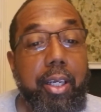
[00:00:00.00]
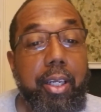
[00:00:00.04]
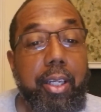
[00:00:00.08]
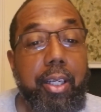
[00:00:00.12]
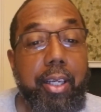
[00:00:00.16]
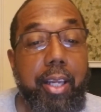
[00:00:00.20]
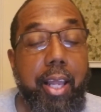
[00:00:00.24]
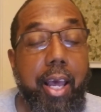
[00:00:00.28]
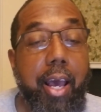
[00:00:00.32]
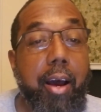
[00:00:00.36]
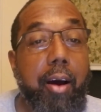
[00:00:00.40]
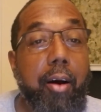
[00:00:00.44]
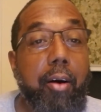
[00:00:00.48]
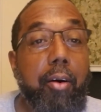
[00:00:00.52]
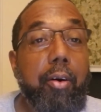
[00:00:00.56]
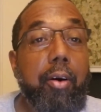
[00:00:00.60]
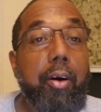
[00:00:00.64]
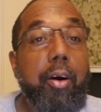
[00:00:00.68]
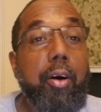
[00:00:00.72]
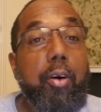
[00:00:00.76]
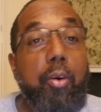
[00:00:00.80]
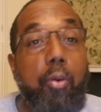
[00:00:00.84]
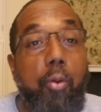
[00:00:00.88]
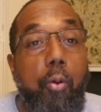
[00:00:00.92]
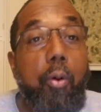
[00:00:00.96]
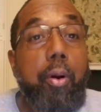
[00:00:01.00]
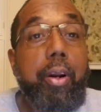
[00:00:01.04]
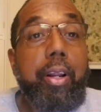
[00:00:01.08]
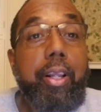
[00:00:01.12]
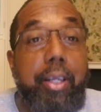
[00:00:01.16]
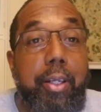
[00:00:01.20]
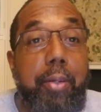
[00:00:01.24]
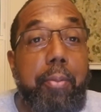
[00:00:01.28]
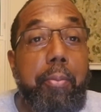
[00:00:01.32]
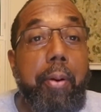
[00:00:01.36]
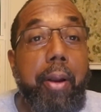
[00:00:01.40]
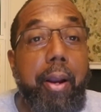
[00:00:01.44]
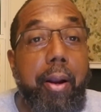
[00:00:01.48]
Now, according
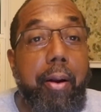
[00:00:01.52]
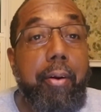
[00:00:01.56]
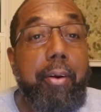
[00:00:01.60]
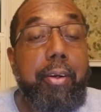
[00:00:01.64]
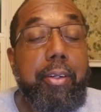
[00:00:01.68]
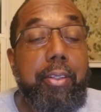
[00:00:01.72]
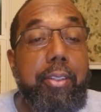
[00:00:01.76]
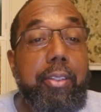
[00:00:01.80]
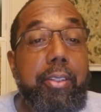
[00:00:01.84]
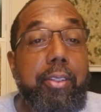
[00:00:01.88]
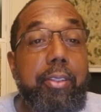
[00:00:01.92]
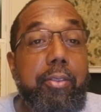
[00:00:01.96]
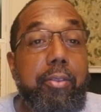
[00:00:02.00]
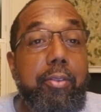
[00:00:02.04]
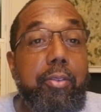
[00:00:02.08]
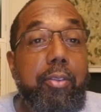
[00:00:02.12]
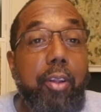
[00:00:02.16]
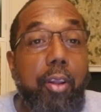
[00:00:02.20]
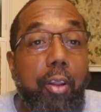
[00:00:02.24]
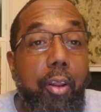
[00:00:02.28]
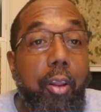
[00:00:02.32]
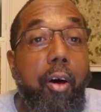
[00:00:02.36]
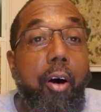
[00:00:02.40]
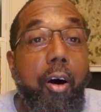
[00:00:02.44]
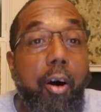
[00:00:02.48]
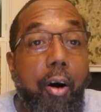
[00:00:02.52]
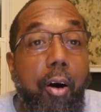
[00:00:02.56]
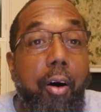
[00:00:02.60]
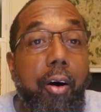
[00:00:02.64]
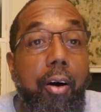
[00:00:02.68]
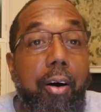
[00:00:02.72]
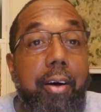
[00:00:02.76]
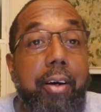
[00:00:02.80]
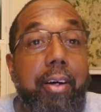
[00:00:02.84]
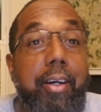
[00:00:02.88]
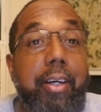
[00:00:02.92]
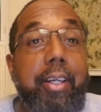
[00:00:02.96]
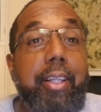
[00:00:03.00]
to Paris law,
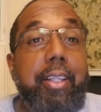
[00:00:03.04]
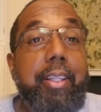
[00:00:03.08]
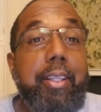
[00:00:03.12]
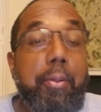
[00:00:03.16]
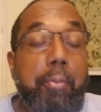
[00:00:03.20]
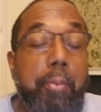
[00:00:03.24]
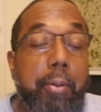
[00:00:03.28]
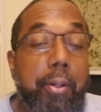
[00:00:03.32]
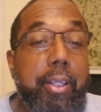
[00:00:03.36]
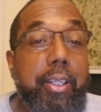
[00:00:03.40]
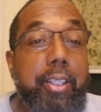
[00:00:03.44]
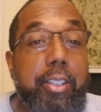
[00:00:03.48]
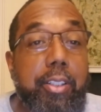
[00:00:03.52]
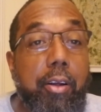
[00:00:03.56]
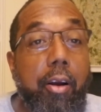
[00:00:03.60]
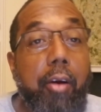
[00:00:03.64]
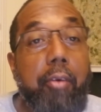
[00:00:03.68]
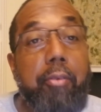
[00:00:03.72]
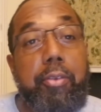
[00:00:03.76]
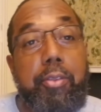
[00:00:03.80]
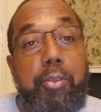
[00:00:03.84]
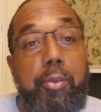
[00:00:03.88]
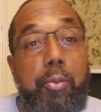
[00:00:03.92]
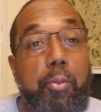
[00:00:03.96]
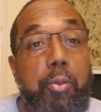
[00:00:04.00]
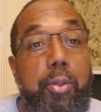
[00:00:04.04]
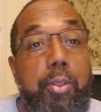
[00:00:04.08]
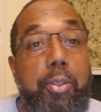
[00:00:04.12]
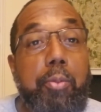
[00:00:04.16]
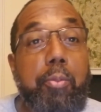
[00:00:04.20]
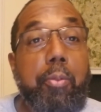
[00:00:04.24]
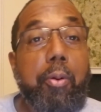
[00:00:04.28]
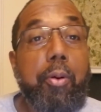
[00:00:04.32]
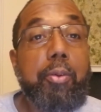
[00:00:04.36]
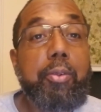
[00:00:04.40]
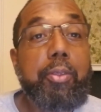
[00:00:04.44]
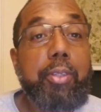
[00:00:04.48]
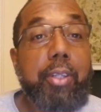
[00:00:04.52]
the police officer was
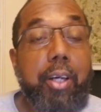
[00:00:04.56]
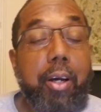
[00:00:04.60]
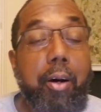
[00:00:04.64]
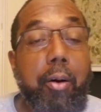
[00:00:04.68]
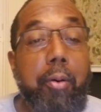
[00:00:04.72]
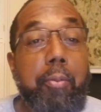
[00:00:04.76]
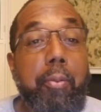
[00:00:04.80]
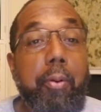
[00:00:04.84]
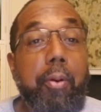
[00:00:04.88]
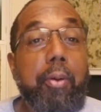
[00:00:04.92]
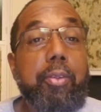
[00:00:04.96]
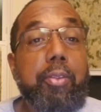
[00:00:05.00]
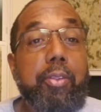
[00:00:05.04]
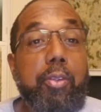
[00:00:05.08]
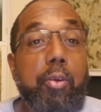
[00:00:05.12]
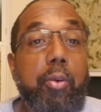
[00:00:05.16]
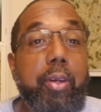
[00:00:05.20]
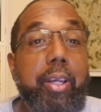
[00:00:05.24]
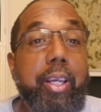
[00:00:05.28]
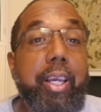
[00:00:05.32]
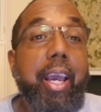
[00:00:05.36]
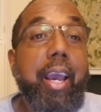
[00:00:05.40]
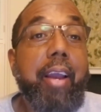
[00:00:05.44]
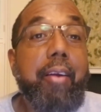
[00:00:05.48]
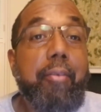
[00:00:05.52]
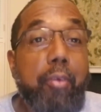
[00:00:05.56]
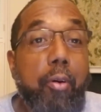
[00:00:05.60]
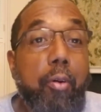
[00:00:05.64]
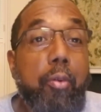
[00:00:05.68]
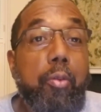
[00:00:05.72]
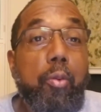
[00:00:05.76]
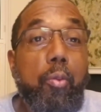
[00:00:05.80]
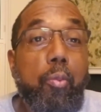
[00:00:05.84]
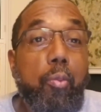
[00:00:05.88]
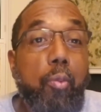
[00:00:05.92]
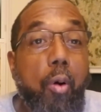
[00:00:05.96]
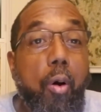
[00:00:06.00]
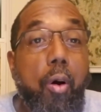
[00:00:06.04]
supposed to help her, so he gave her the
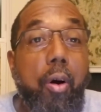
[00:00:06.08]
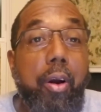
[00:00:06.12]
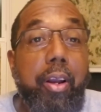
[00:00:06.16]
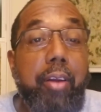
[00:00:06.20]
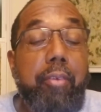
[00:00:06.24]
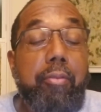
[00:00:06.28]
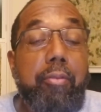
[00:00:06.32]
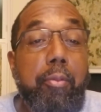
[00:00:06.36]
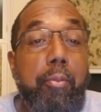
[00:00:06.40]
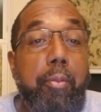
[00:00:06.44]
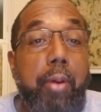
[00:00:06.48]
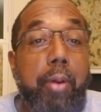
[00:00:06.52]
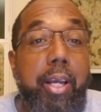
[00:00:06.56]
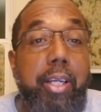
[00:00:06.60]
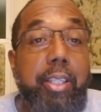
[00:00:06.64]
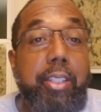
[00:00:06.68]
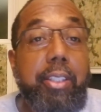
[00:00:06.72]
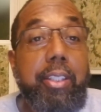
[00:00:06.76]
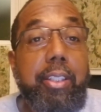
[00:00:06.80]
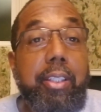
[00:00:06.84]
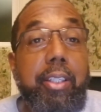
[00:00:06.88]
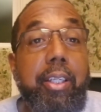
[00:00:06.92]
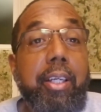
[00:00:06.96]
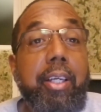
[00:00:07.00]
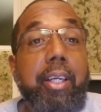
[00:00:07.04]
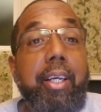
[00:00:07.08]
wrong information.